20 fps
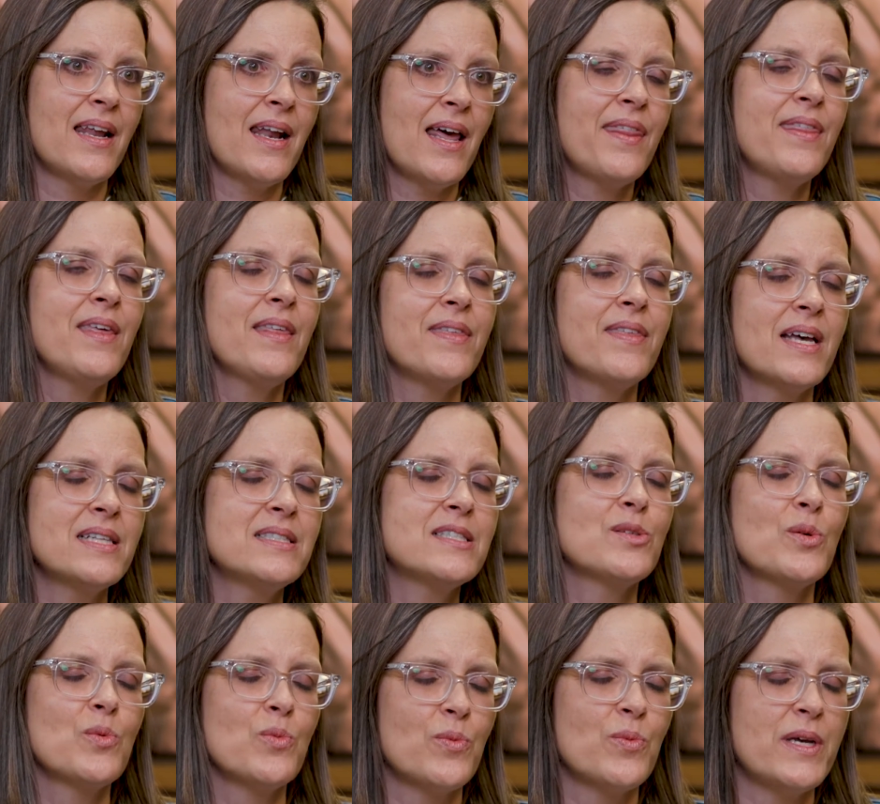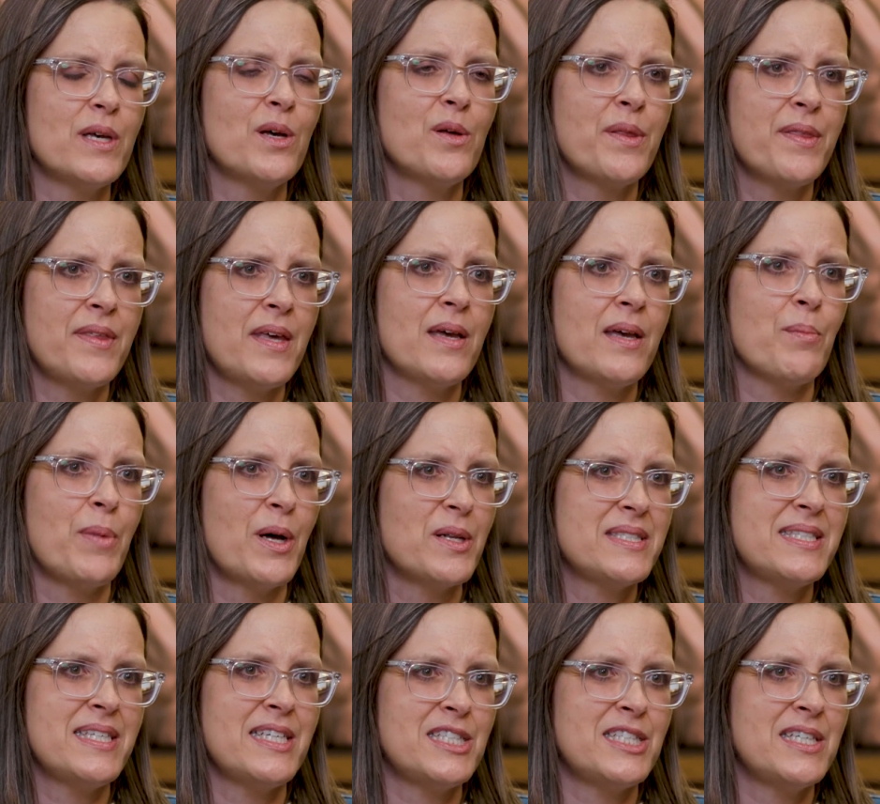And I think that's the real thing
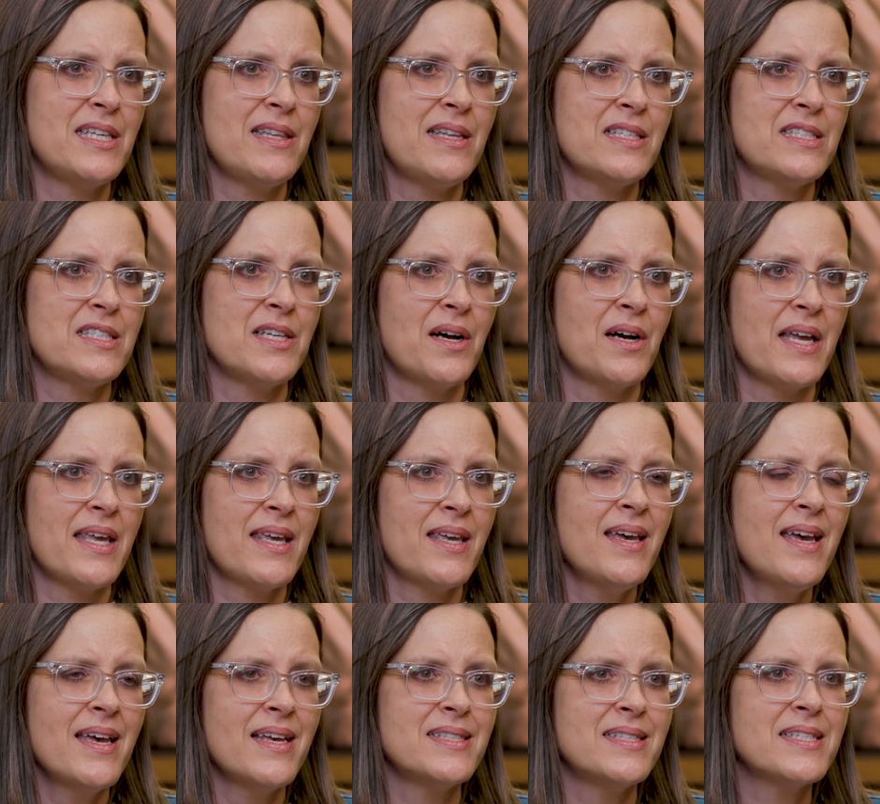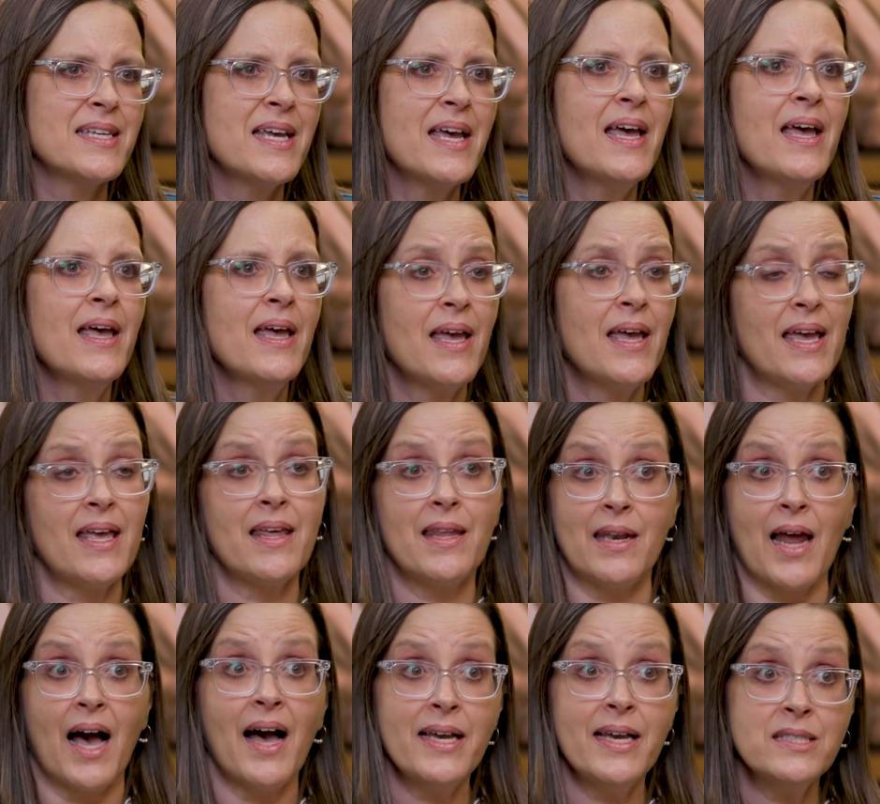about teaching these young kids
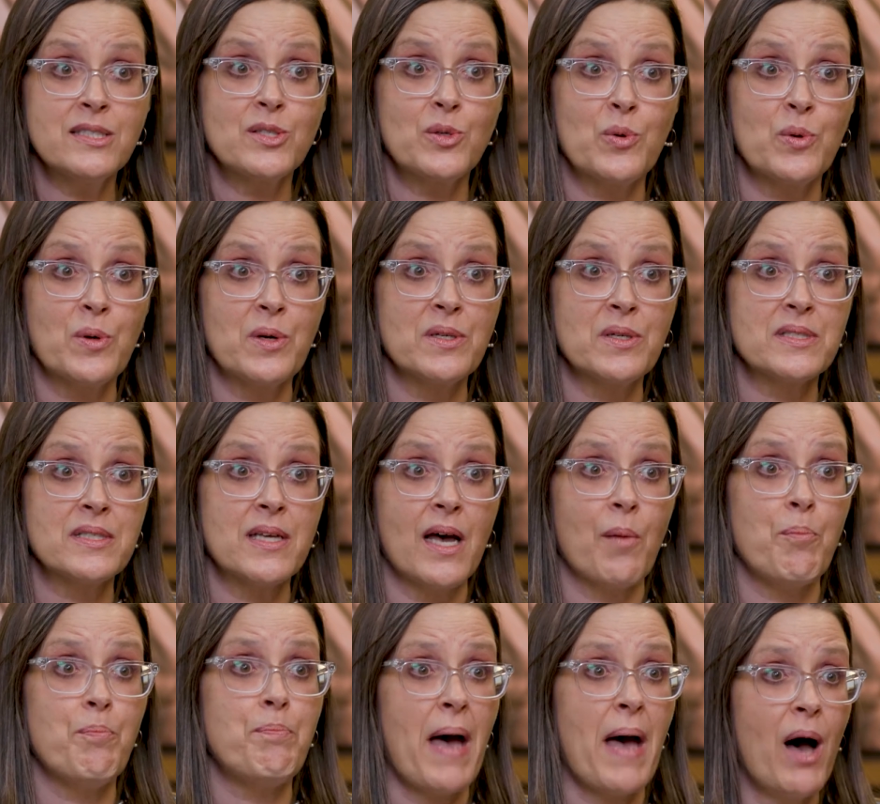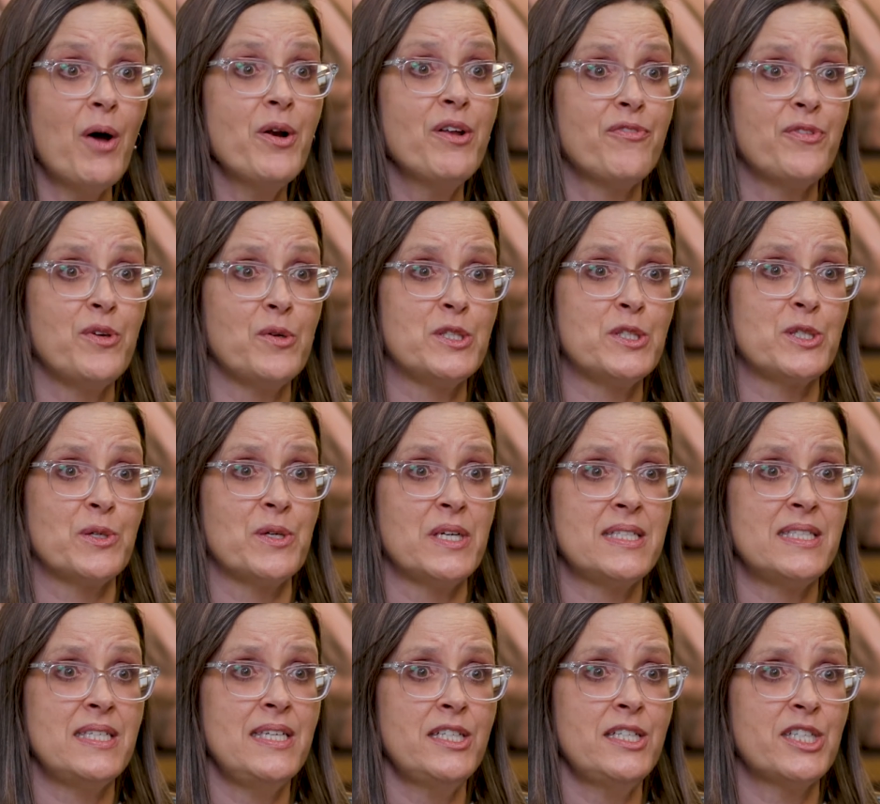in high schools about a future
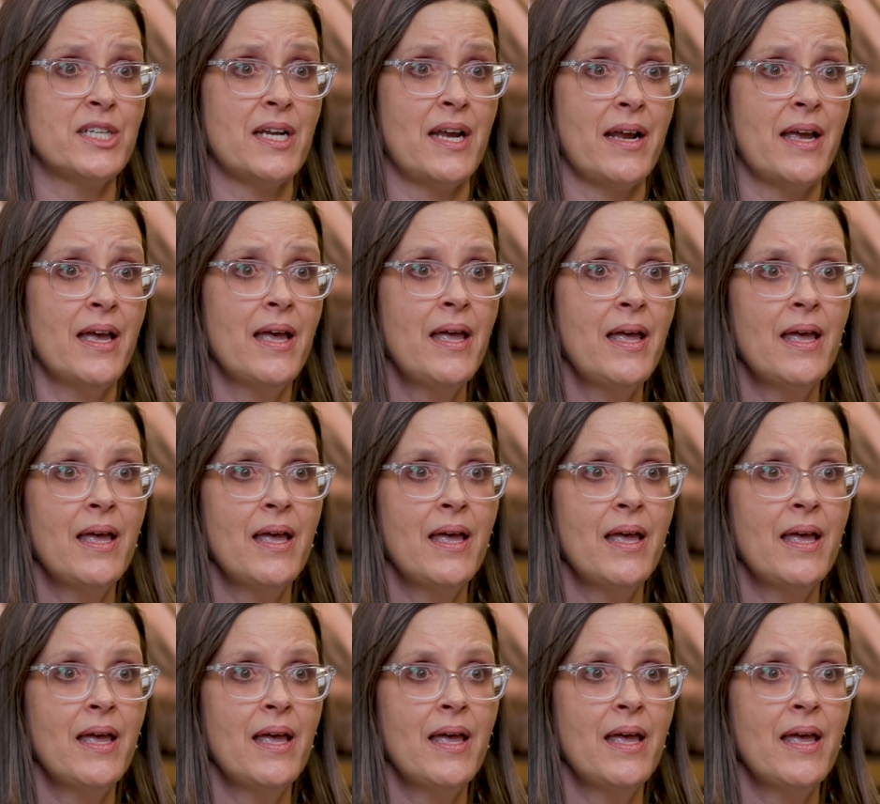in teaching,